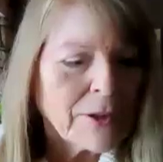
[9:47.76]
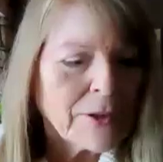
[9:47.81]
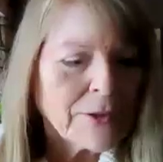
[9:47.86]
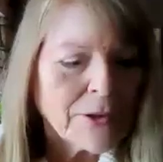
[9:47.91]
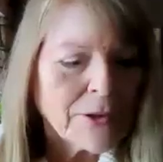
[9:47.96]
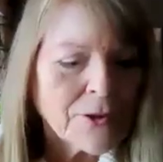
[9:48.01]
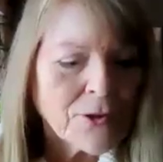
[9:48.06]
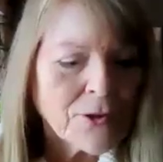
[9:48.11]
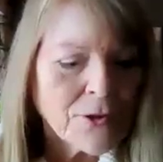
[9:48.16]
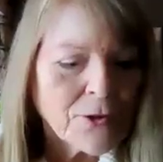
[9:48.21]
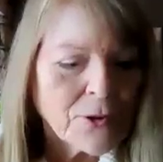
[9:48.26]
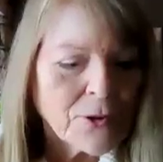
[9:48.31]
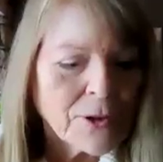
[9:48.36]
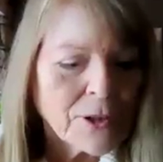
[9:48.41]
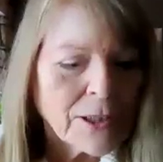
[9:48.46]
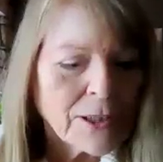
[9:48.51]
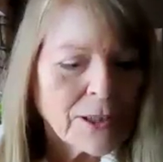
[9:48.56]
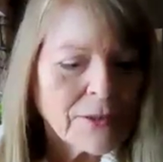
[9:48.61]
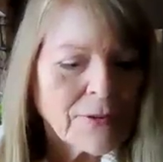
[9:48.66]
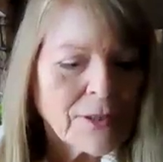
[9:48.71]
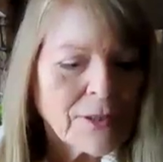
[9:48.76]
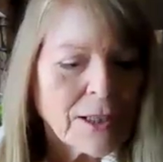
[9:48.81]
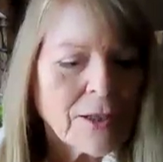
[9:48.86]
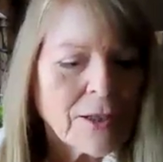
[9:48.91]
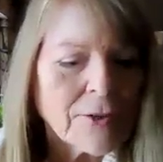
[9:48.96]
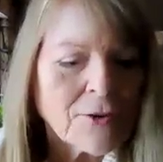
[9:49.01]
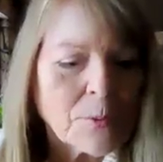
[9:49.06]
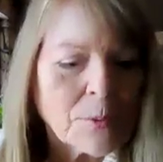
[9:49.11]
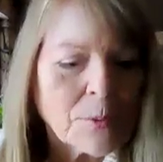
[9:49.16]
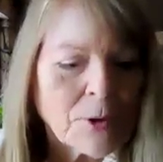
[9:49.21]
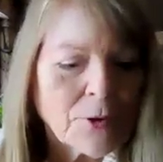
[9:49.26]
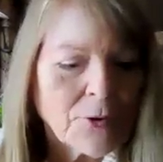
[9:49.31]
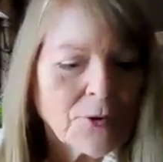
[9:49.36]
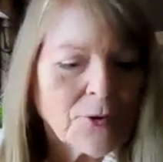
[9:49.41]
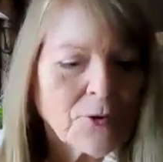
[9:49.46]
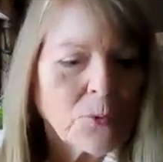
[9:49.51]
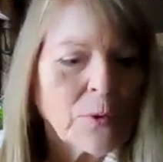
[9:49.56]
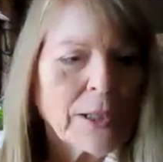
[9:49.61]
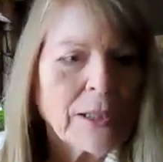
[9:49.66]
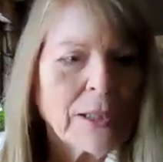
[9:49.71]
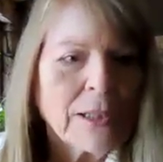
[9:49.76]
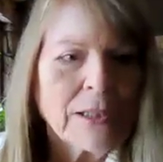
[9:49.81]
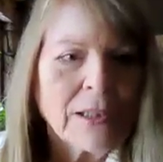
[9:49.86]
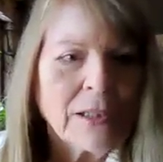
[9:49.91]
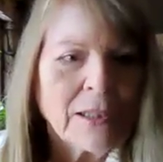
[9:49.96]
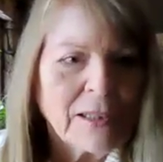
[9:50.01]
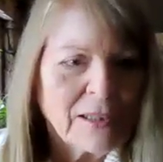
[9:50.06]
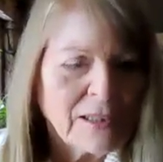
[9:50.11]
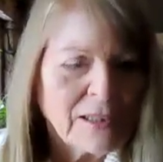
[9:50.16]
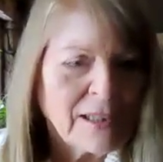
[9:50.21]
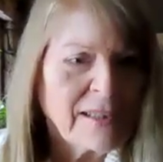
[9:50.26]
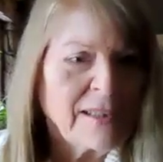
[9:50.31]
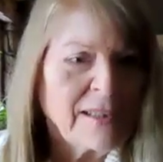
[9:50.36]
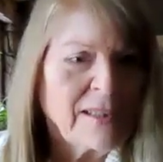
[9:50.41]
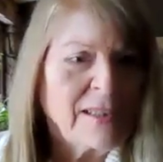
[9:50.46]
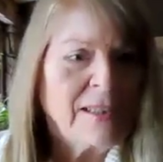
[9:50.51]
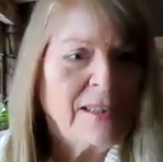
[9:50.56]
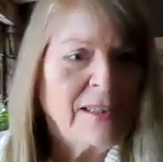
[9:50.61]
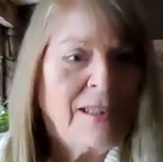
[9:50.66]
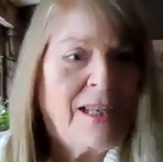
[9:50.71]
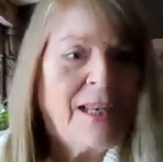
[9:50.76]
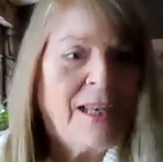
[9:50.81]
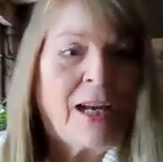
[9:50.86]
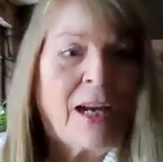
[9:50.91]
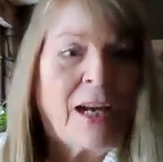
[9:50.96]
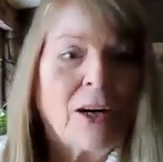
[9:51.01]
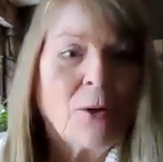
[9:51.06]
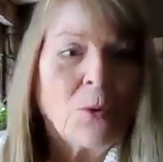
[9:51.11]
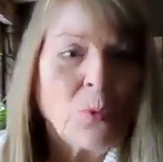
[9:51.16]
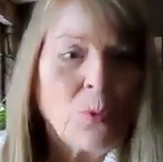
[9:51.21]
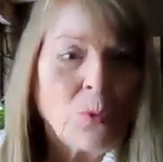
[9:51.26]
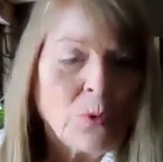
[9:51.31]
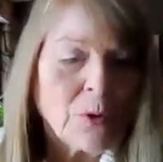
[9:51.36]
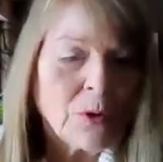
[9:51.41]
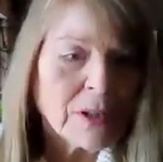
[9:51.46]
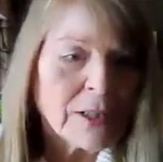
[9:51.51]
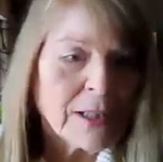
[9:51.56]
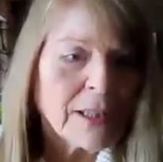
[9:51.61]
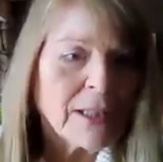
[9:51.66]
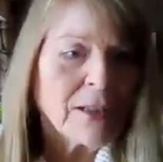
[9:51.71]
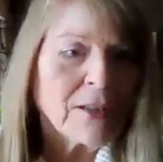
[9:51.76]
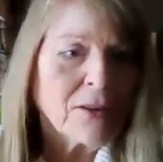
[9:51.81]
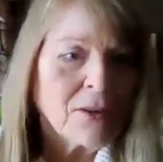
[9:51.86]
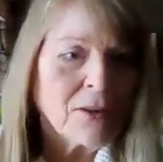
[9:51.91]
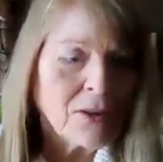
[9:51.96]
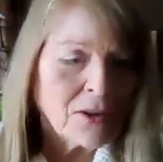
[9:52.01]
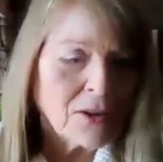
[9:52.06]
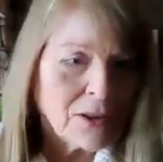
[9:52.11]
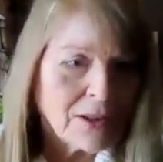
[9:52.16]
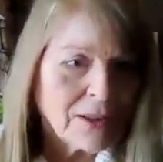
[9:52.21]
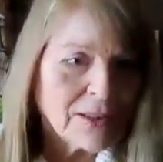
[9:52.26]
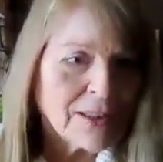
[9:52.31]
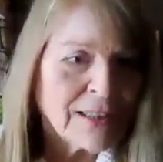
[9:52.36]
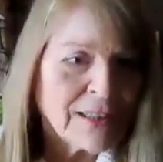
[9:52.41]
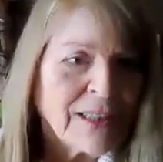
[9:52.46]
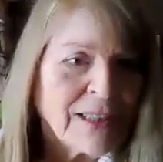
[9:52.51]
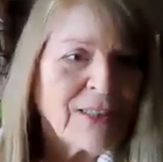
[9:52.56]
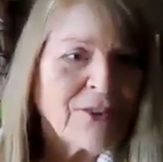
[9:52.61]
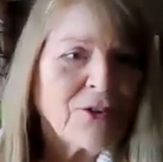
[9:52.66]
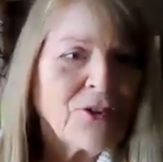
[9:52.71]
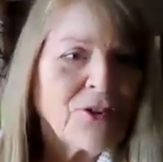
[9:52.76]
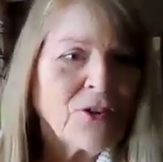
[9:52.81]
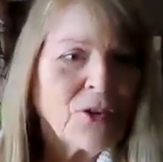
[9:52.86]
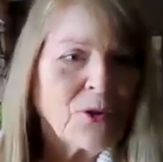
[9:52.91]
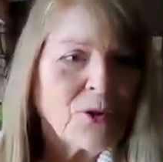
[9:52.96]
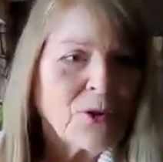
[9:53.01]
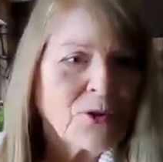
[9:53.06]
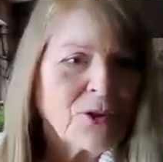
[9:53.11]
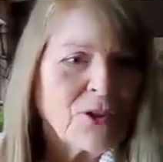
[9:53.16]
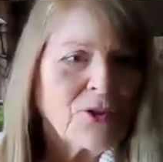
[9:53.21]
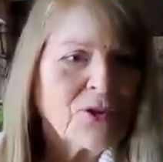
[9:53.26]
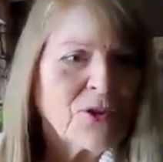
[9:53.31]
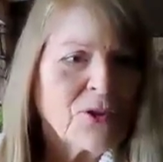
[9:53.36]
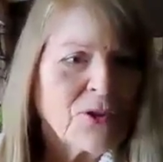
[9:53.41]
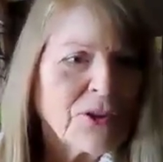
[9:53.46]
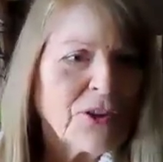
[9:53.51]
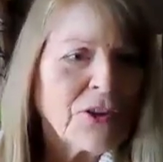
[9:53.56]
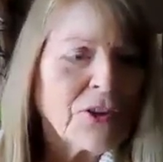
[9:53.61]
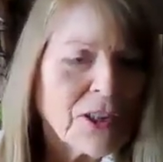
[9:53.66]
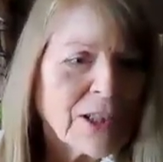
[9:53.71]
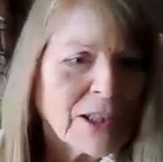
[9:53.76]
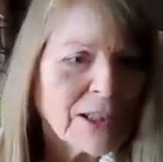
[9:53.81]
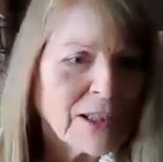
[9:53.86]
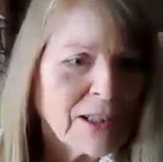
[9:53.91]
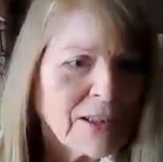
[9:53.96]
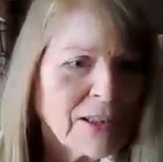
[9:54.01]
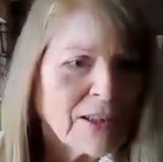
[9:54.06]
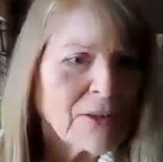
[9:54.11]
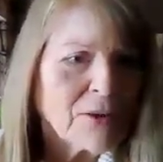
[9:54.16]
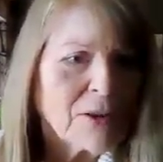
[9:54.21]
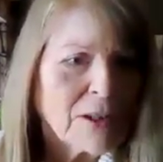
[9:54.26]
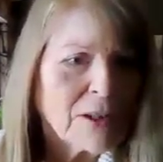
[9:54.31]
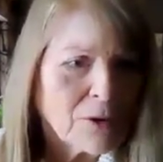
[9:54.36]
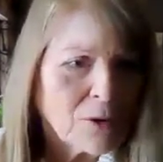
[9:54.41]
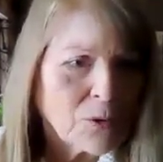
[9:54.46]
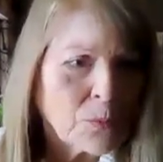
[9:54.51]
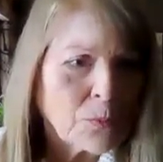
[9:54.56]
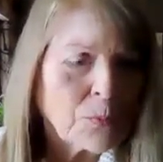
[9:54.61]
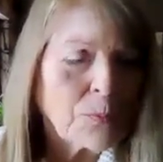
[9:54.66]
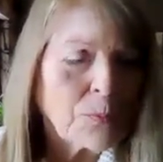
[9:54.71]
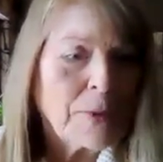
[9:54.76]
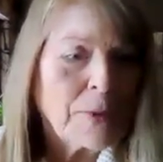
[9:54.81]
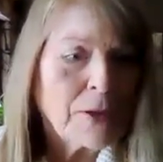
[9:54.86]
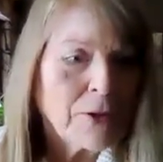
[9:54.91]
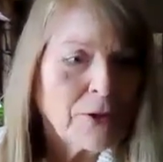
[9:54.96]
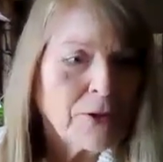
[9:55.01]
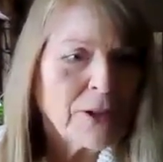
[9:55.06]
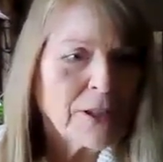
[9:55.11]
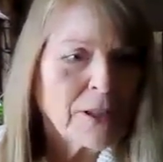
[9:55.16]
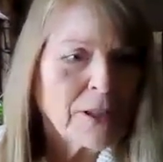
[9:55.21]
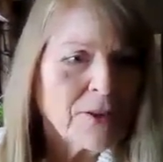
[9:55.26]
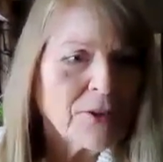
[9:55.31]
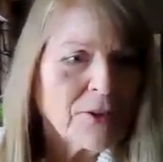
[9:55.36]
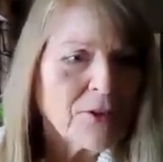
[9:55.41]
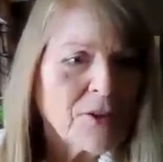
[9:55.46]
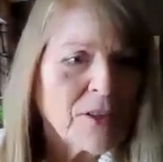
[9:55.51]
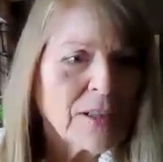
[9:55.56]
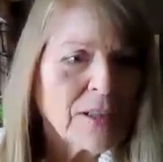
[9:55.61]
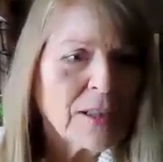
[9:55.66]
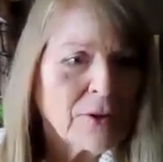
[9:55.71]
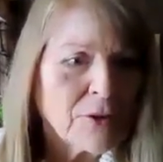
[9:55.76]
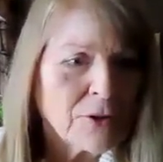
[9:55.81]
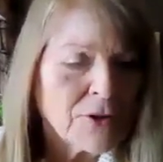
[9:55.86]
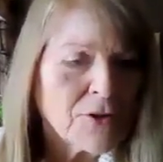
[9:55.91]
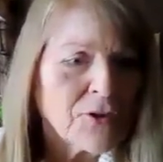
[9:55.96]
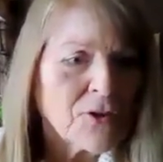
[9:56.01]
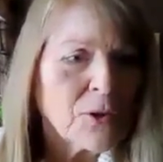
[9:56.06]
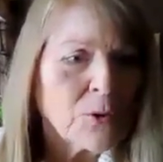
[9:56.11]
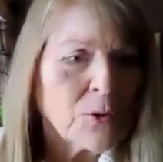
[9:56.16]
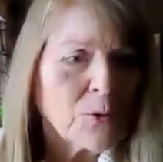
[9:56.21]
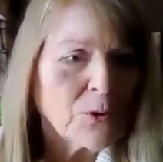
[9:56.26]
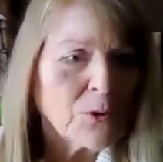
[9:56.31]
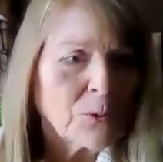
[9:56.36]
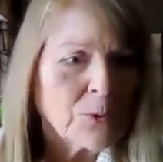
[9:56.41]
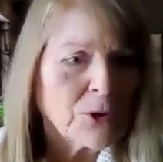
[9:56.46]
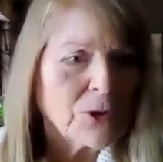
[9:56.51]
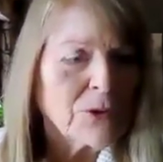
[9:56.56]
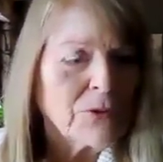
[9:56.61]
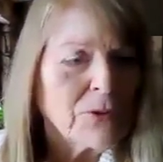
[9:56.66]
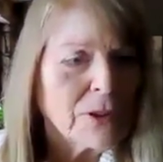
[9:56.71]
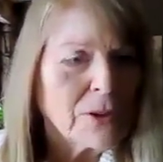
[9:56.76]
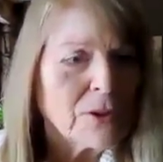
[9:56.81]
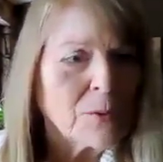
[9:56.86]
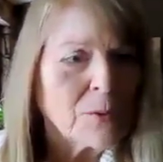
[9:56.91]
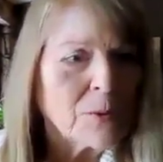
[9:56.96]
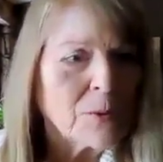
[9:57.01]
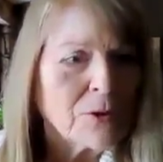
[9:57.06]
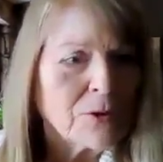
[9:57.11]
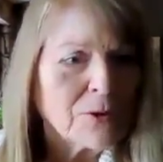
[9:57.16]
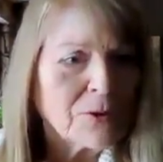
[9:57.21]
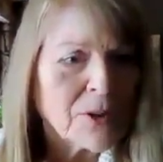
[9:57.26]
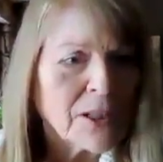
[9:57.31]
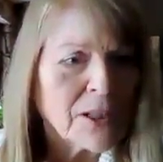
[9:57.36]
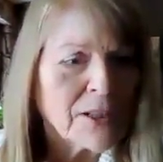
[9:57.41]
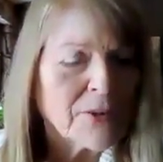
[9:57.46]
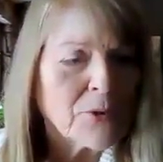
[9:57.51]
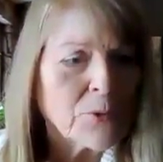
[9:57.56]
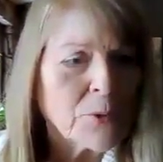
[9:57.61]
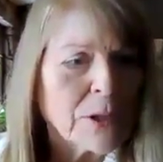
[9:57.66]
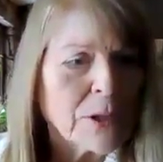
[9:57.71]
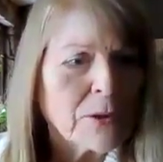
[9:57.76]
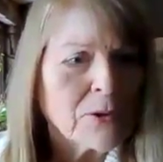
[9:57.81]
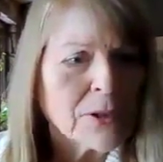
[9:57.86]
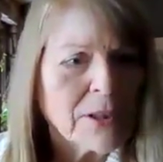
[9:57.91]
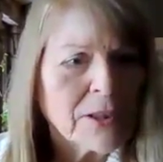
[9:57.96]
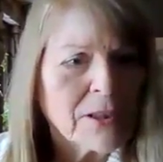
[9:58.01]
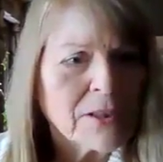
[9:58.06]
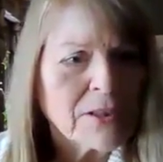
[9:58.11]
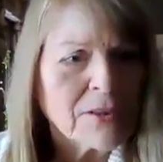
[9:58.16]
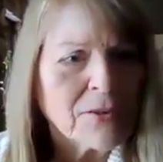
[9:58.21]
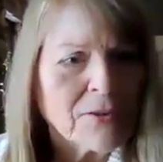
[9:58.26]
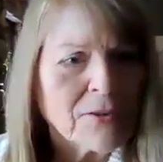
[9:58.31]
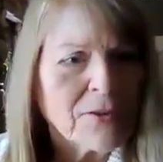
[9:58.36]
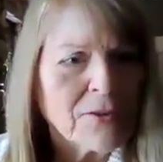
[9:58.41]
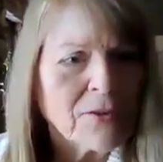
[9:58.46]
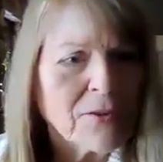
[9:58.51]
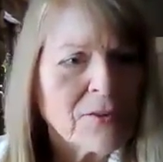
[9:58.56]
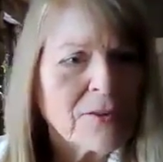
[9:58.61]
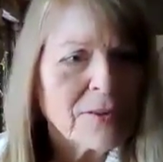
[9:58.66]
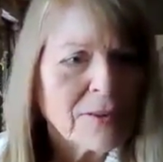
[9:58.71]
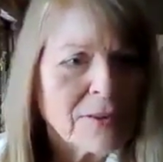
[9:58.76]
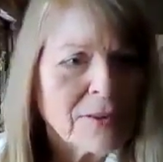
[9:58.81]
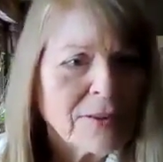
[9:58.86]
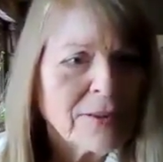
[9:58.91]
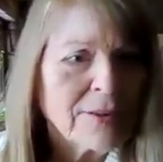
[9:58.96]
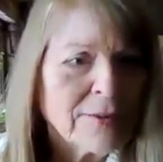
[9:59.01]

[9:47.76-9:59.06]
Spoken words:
I've been hearing too, a lot of the hospitals, the waiting line are really long. So the sooner you can get in, the better it is. In an urgency room, you're available at 3 locations.